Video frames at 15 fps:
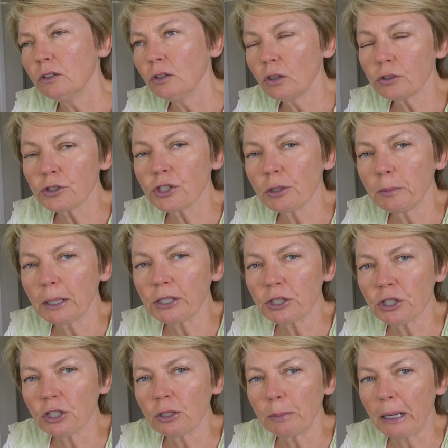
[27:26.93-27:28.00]
Not so
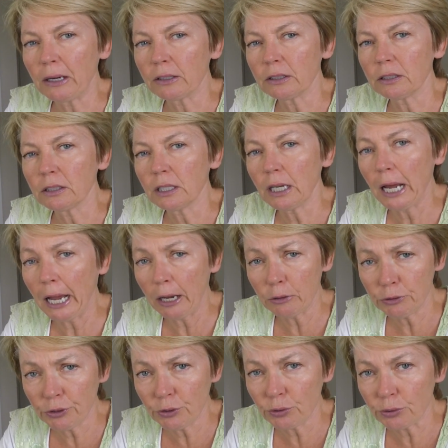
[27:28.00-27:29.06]
much about how
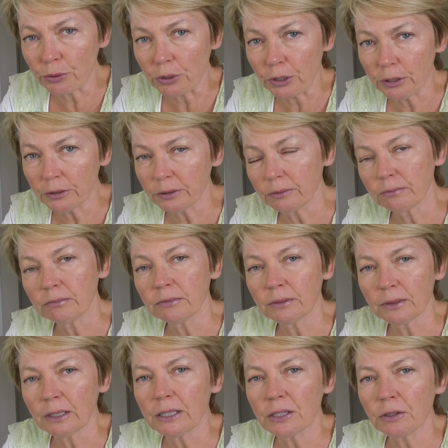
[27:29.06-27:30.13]
to draw.
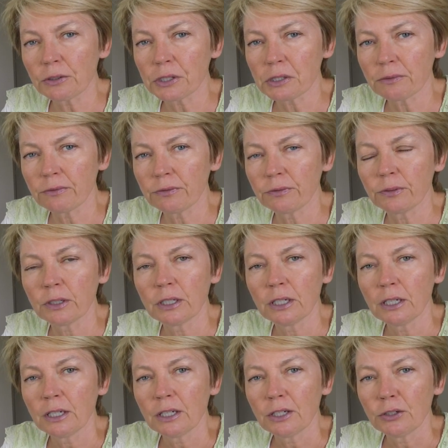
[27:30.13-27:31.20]
There's lots of
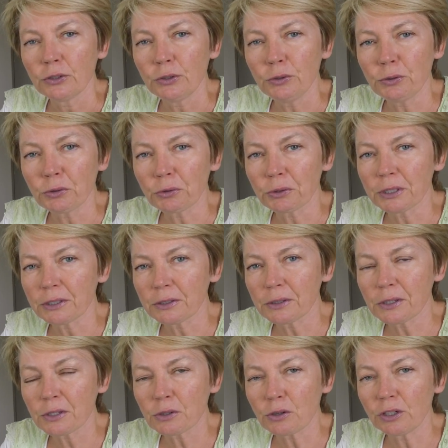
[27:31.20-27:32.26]

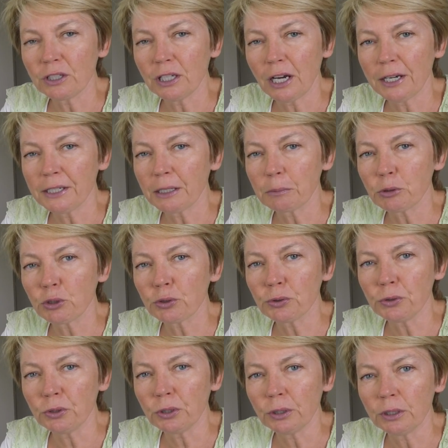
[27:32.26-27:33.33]
tutorials online, I'm
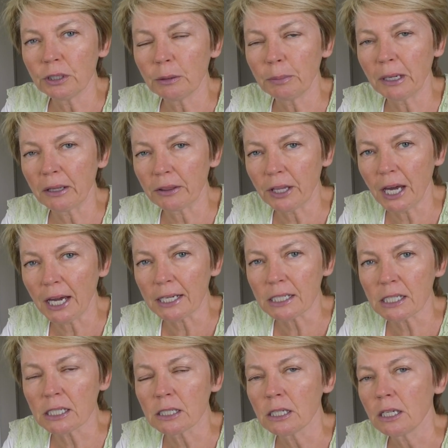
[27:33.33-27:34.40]
sure, about
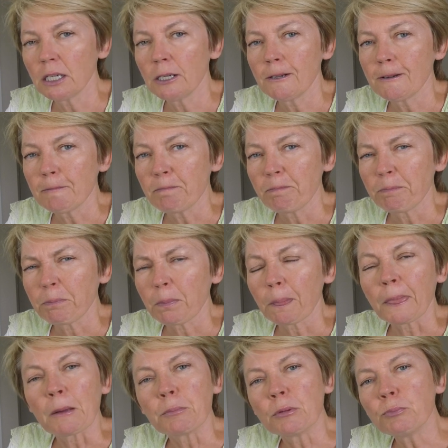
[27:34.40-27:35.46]
that.
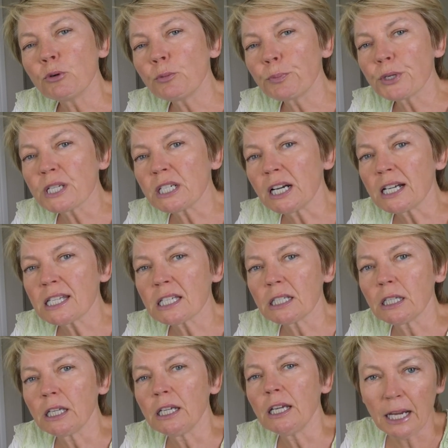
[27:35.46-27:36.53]
But more
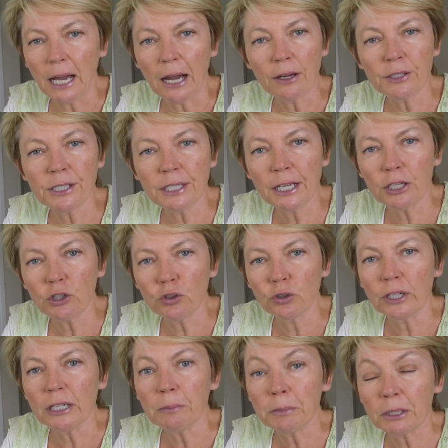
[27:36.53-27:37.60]
precisely, how to get
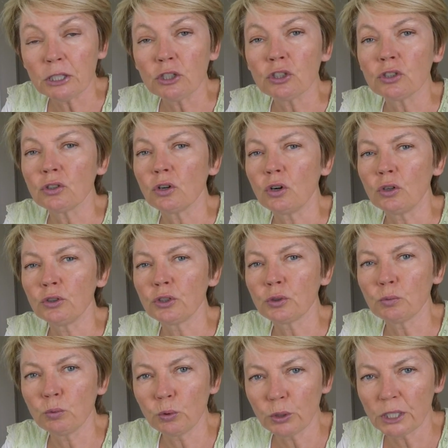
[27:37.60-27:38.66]
your image onto
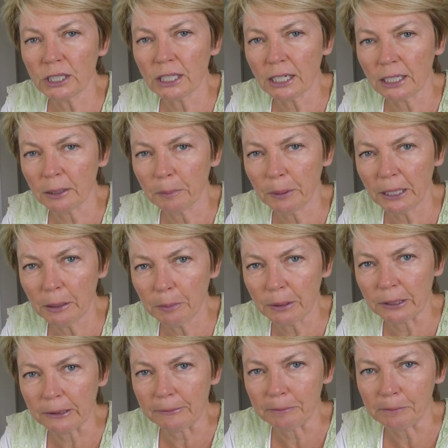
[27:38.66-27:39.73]
watercolor
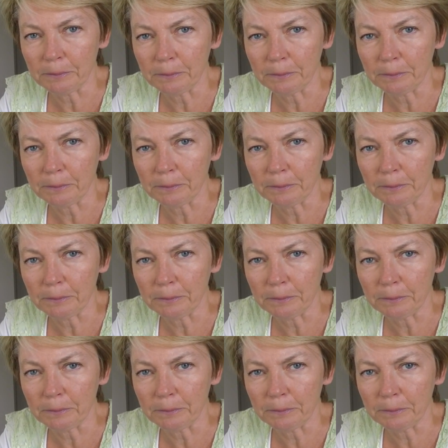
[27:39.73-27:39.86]
paper.